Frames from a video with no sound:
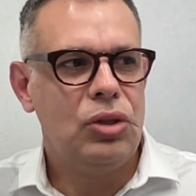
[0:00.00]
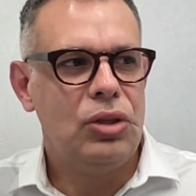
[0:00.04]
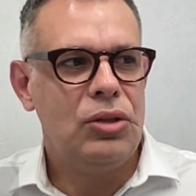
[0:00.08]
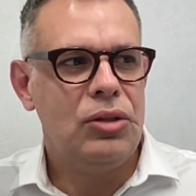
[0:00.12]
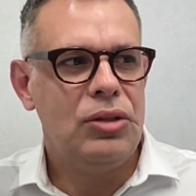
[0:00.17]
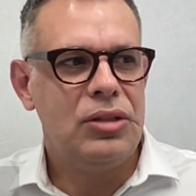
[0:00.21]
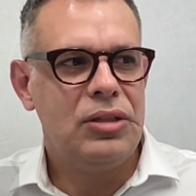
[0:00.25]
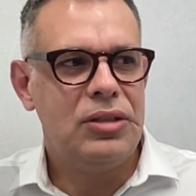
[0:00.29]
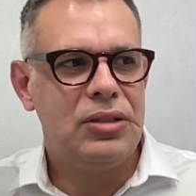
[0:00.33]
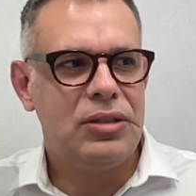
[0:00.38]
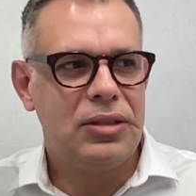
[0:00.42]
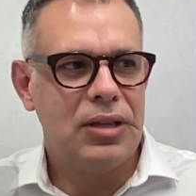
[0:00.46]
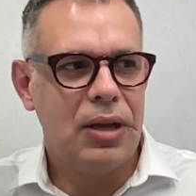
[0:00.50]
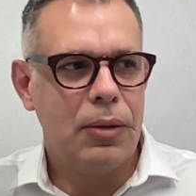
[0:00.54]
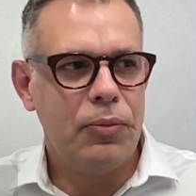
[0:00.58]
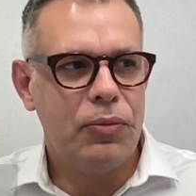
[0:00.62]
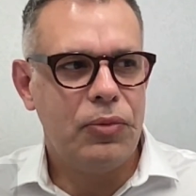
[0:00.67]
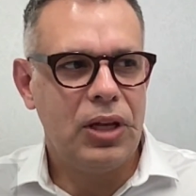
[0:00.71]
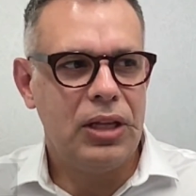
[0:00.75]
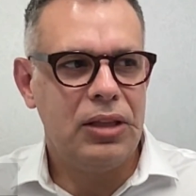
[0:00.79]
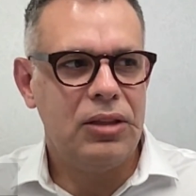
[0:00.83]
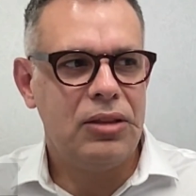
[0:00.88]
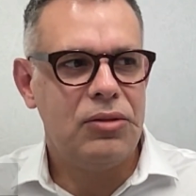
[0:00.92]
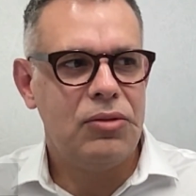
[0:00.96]

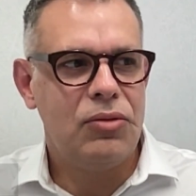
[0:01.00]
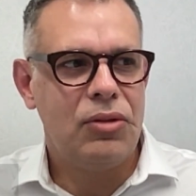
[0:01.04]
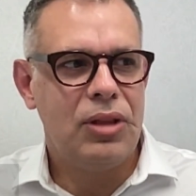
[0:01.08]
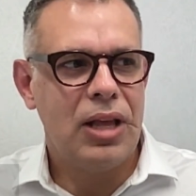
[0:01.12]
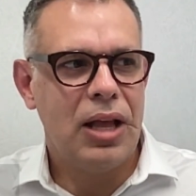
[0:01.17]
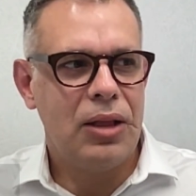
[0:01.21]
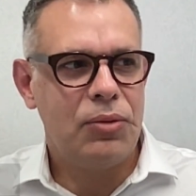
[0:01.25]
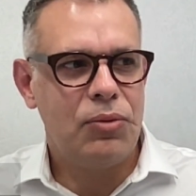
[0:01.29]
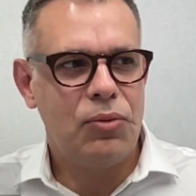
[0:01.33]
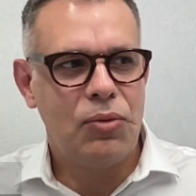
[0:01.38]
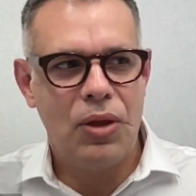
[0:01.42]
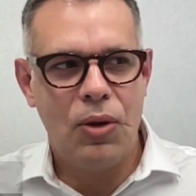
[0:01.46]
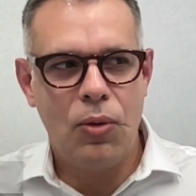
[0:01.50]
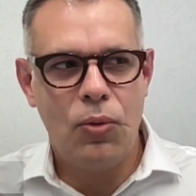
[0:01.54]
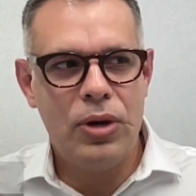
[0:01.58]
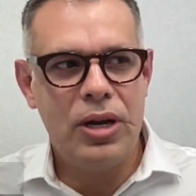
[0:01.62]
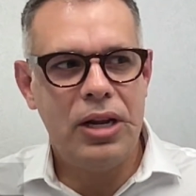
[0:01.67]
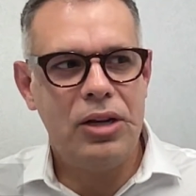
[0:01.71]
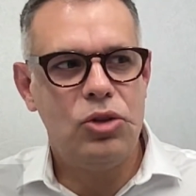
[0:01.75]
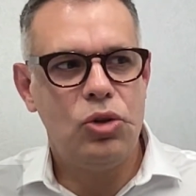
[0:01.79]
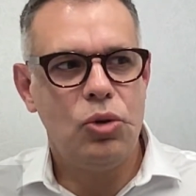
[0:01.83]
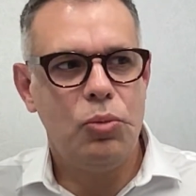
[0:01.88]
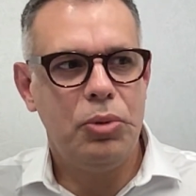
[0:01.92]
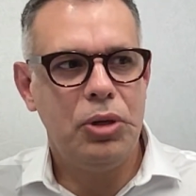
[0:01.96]
something that they will
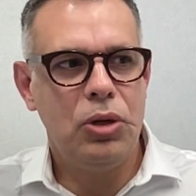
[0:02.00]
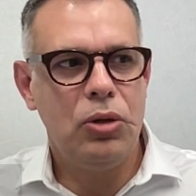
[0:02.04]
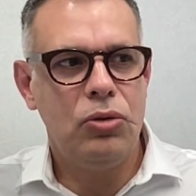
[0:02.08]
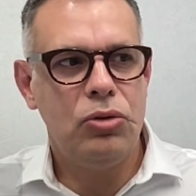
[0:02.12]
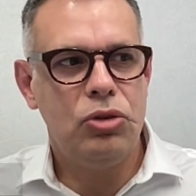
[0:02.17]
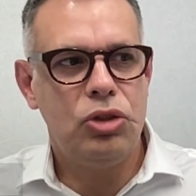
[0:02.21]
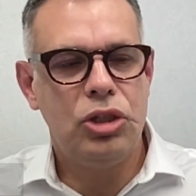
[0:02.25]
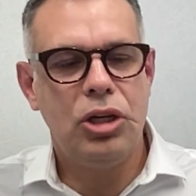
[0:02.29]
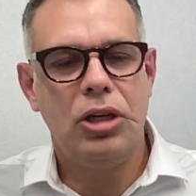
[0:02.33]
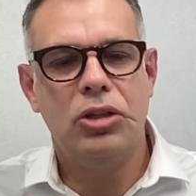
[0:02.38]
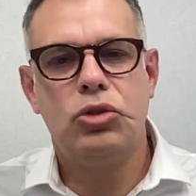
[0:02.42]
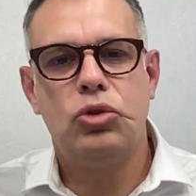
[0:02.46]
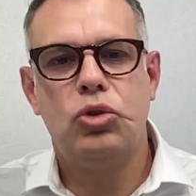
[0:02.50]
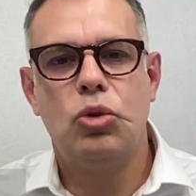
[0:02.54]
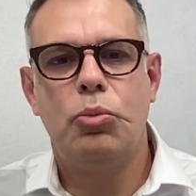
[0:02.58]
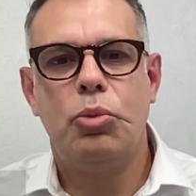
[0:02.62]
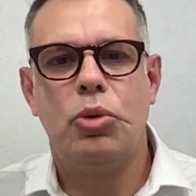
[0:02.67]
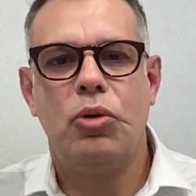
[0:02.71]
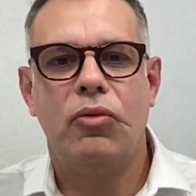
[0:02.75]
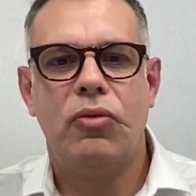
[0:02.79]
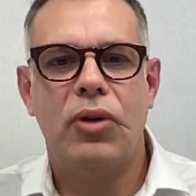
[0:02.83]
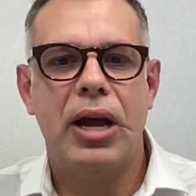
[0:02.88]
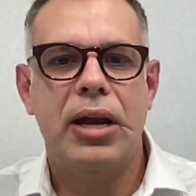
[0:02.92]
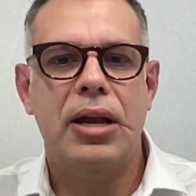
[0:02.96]
need to build just to
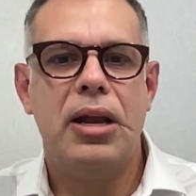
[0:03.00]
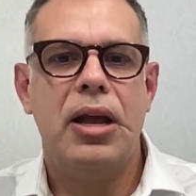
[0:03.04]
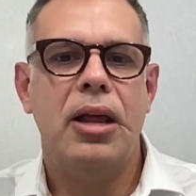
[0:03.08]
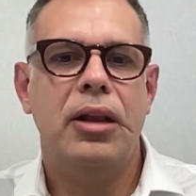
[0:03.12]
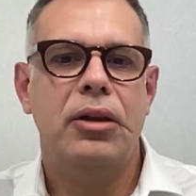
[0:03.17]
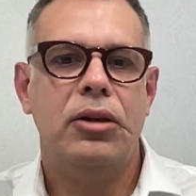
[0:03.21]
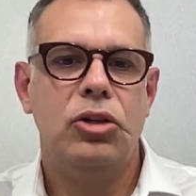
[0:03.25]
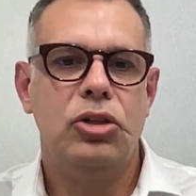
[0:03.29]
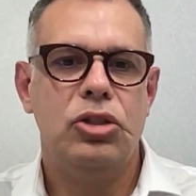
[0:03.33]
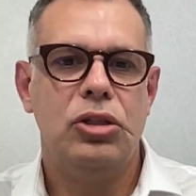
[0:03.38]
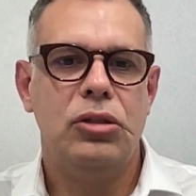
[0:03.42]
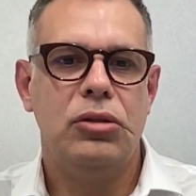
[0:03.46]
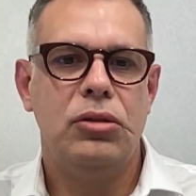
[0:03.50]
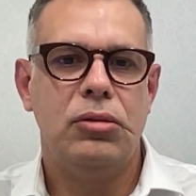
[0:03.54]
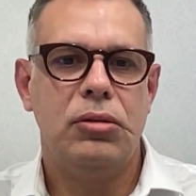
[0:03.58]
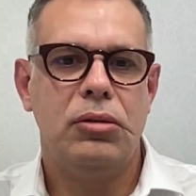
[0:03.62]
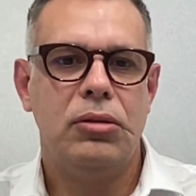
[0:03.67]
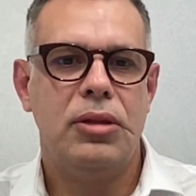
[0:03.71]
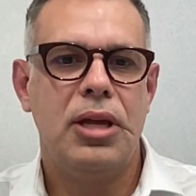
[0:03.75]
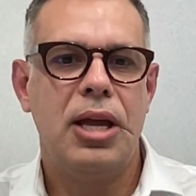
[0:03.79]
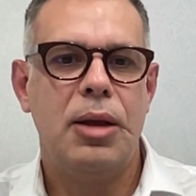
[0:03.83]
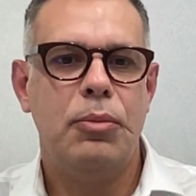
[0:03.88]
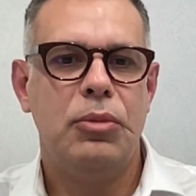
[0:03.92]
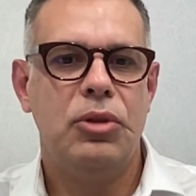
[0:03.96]
provide energy to
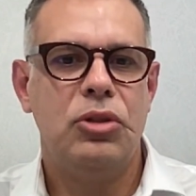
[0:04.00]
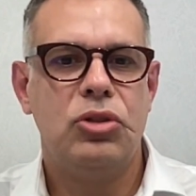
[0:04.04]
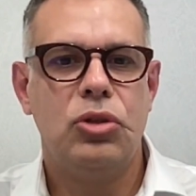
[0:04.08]
them.